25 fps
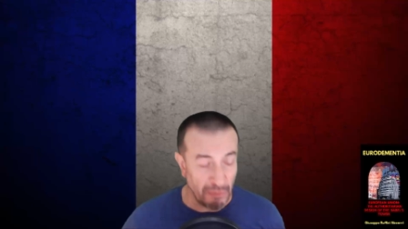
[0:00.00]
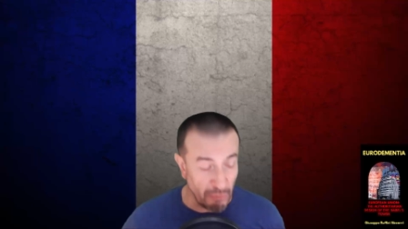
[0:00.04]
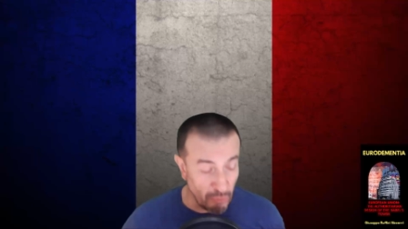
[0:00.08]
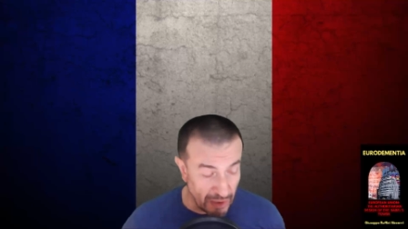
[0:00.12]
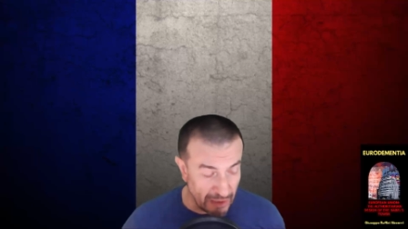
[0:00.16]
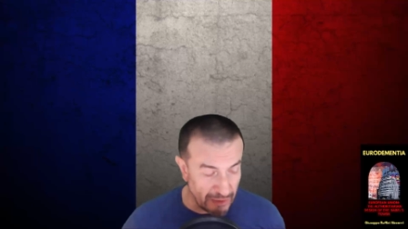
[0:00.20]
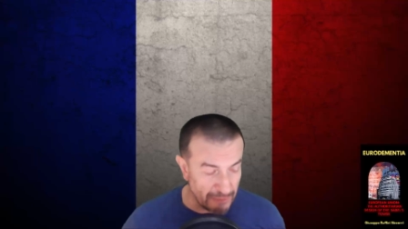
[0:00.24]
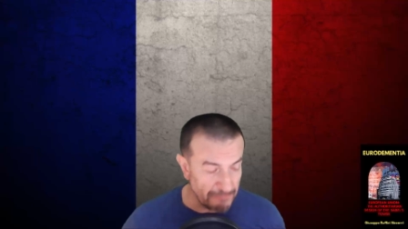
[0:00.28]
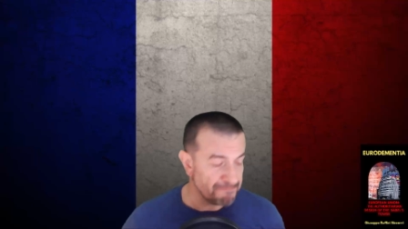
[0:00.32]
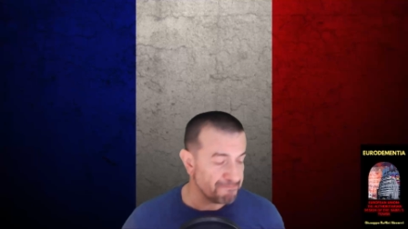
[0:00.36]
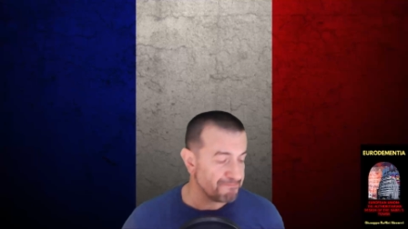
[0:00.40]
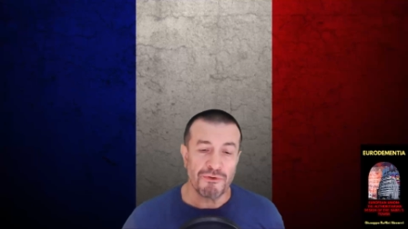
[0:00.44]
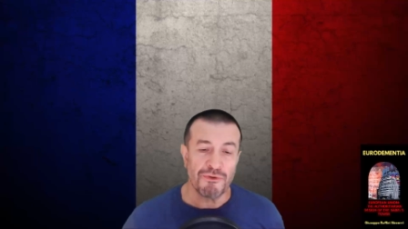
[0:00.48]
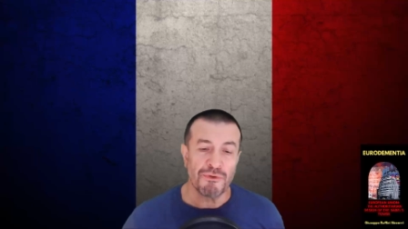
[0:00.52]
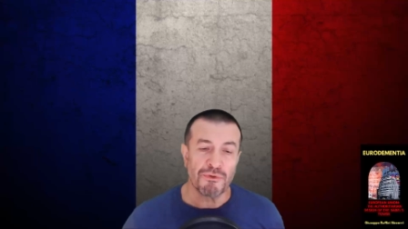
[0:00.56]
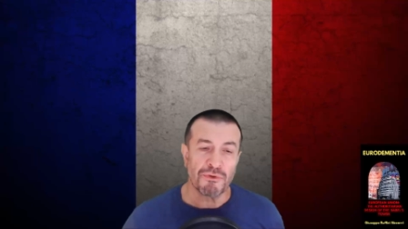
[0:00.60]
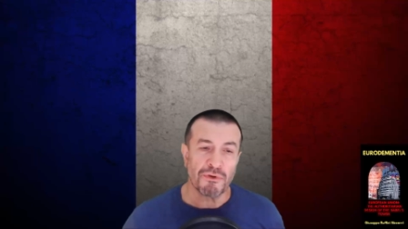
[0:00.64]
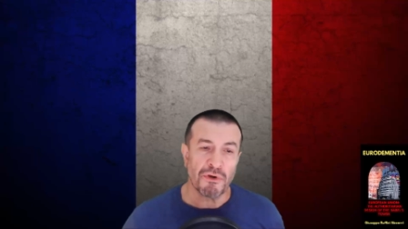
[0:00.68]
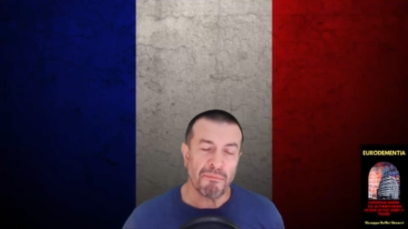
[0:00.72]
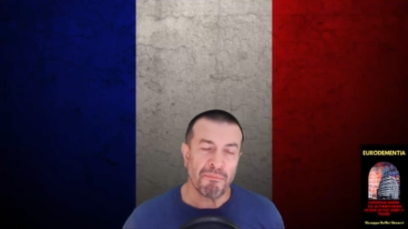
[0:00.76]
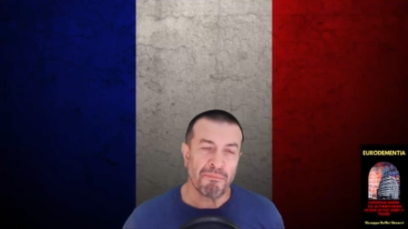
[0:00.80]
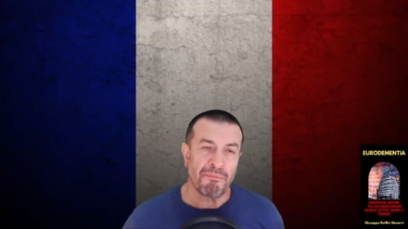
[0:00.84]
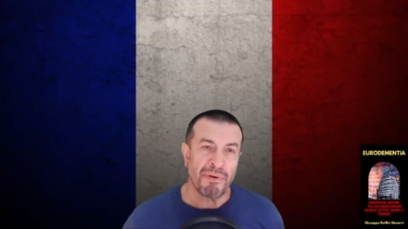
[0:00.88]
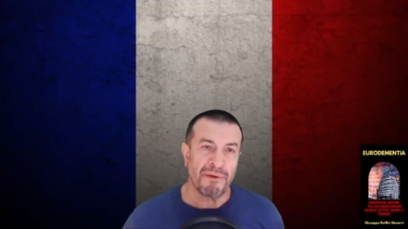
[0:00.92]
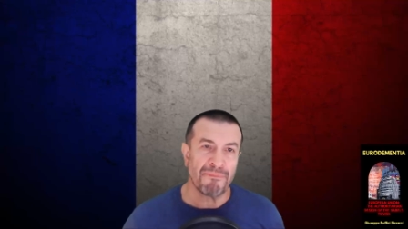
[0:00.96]
Well,
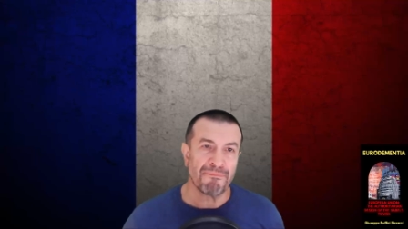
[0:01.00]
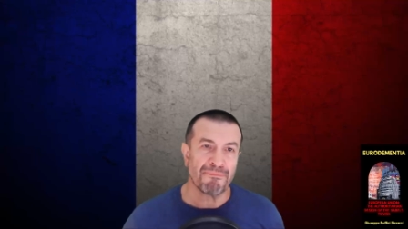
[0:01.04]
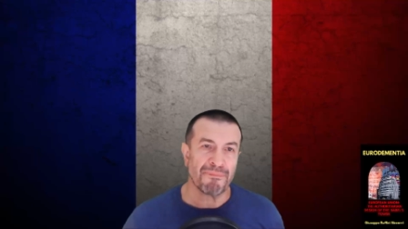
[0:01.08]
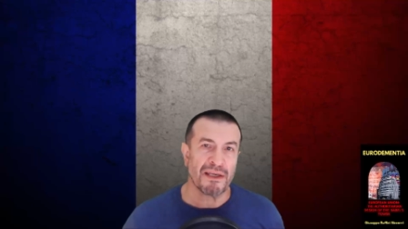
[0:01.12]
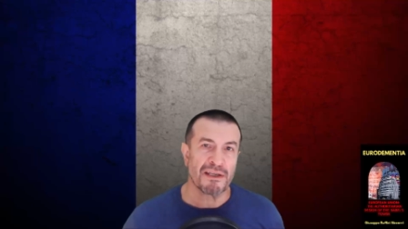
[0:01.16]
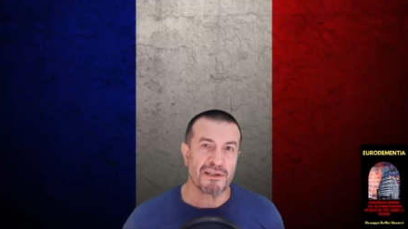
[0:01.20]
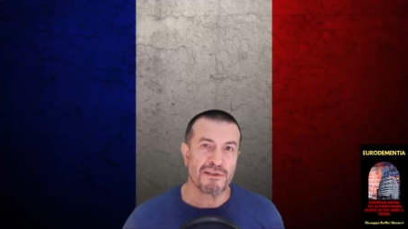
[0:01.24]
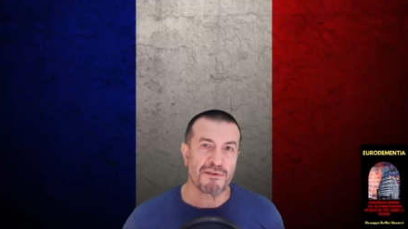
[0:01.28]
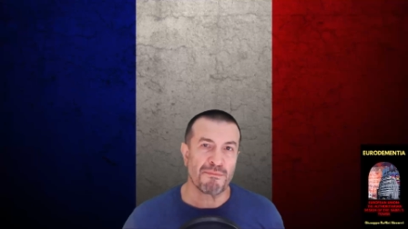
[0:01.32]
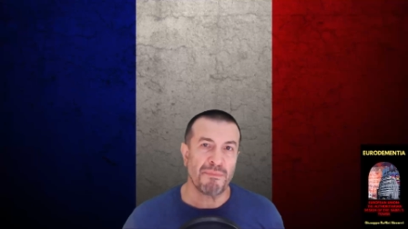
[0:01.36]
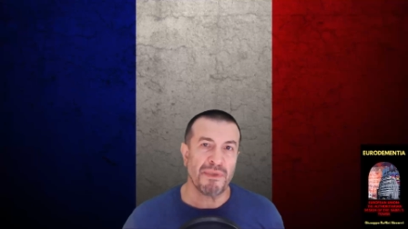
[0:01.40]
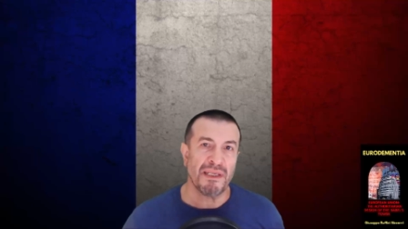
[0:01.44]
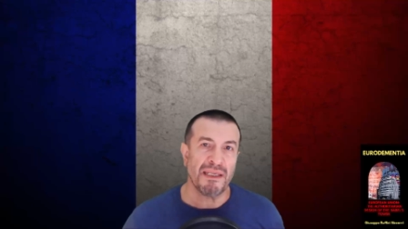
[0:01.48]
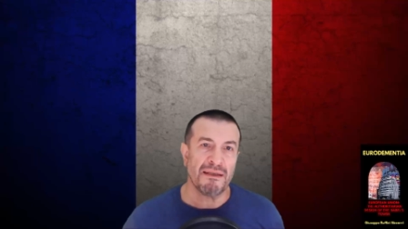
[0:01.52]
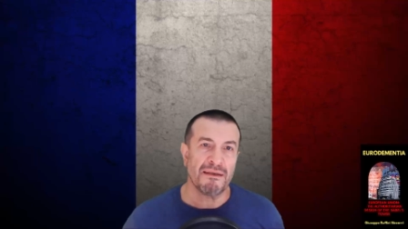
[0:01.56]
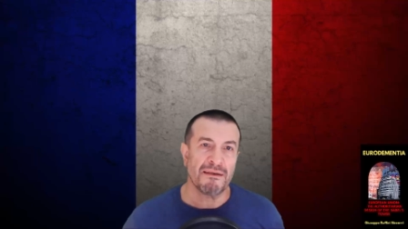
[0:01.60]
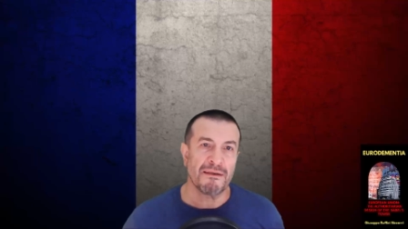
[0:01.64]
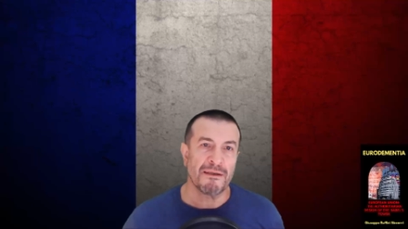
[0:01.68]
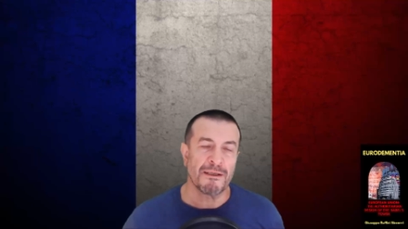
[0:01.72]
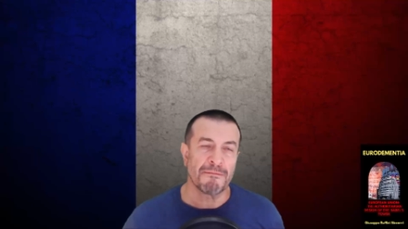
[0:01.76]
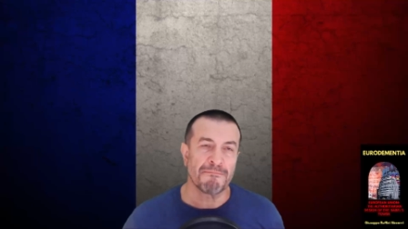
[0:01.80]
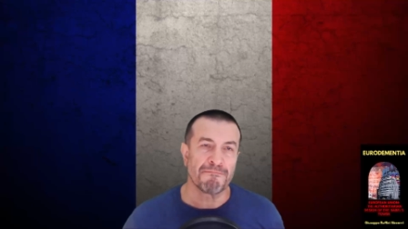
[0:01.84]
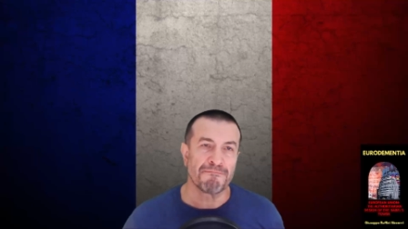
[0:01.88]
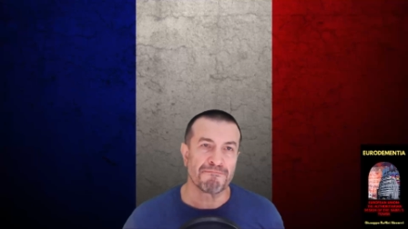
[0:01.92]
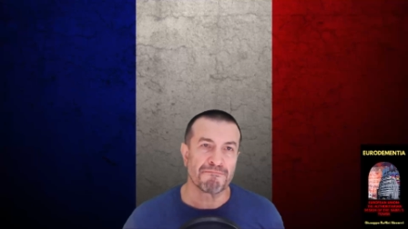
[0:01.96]
Europe has
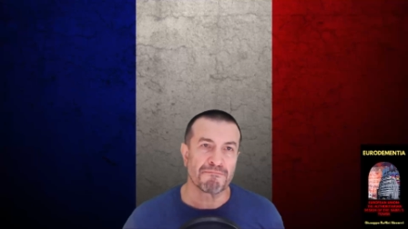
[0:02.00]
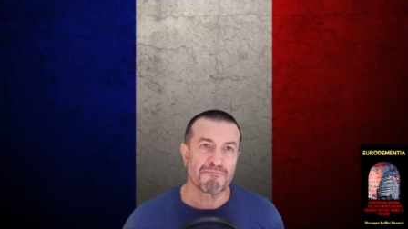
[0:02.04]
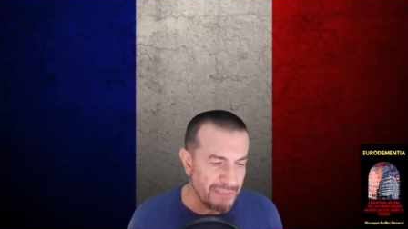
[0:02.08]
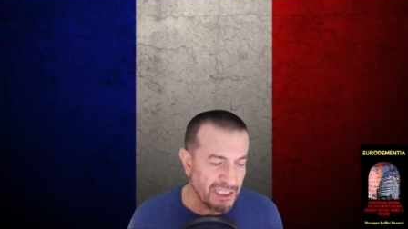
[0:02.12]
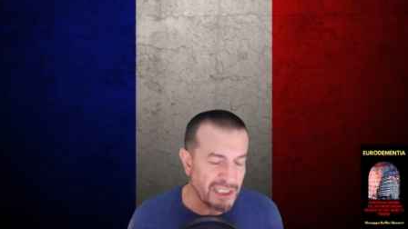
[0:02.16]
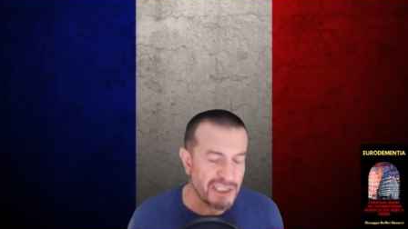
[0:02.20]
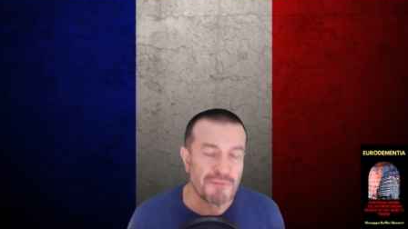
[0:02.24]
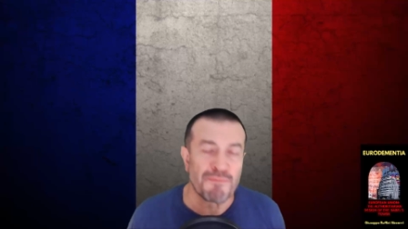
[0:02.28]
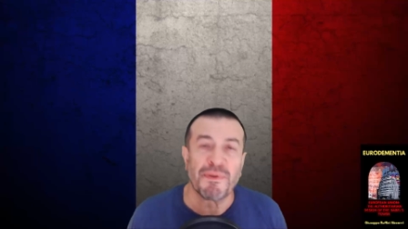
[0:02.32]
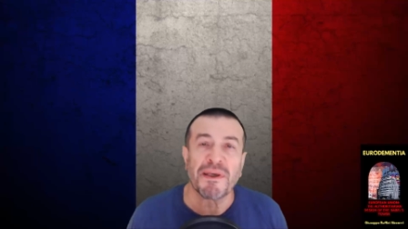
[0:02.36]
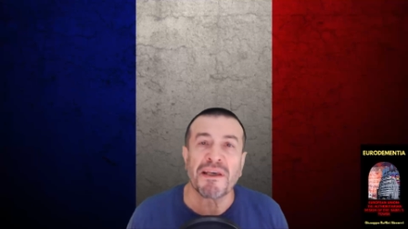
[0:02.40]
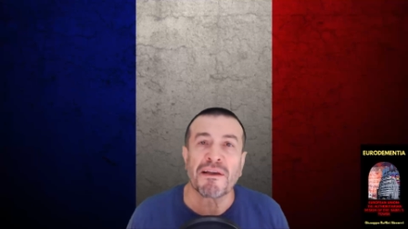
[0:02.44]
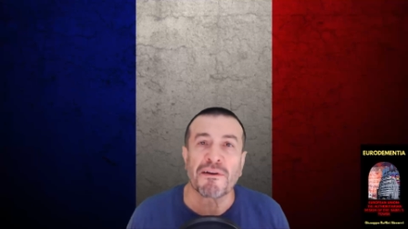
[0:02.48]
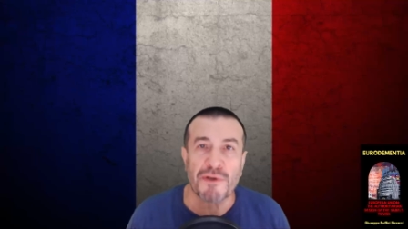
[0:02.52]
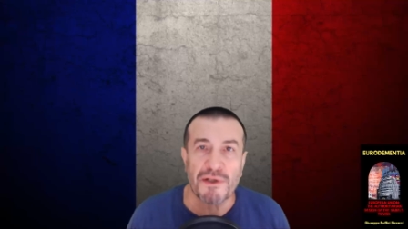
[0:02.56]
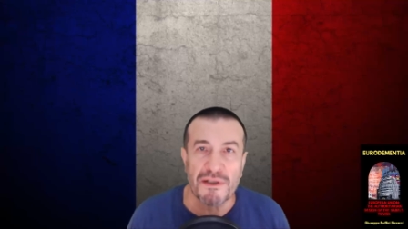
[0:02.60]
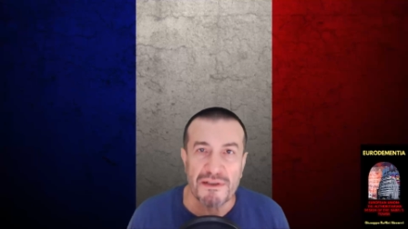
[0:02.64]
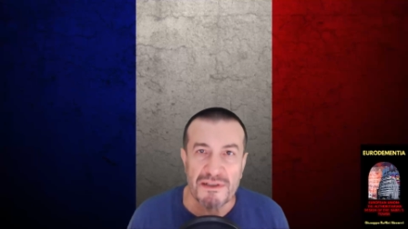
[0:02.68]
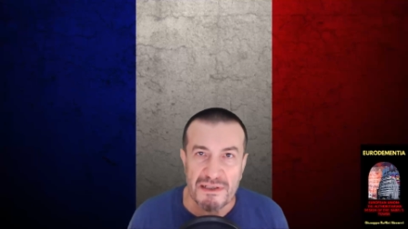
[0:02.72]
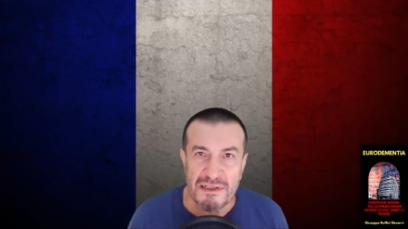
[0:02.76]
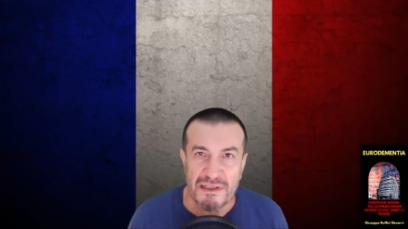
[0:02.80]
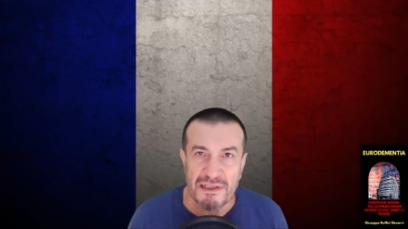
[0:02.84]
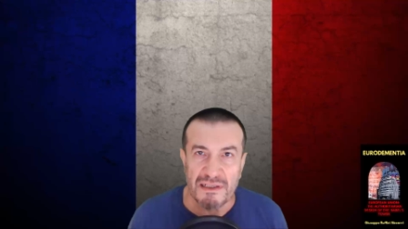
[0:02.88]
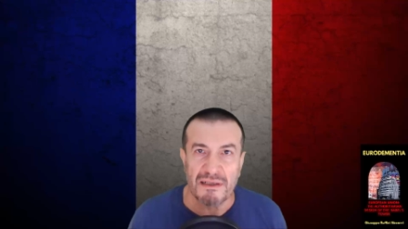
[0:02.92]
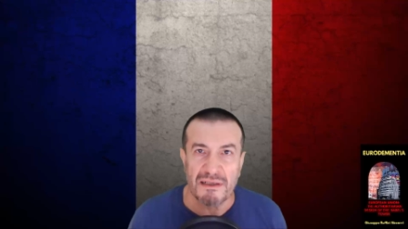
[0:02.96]
been
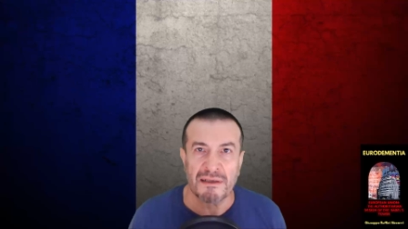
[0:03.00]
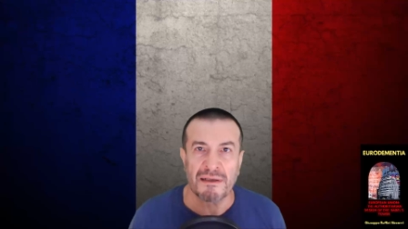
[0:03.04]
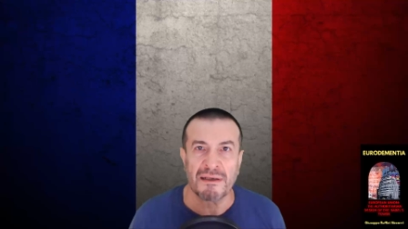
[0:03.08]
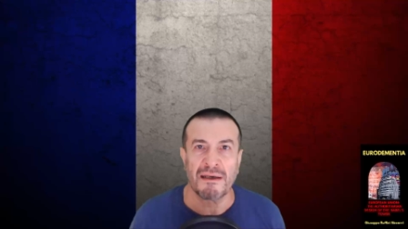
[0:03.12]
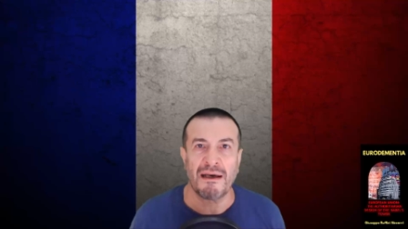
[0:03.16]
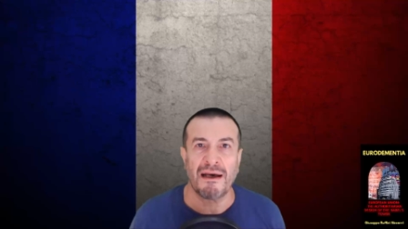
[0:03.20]
experiencing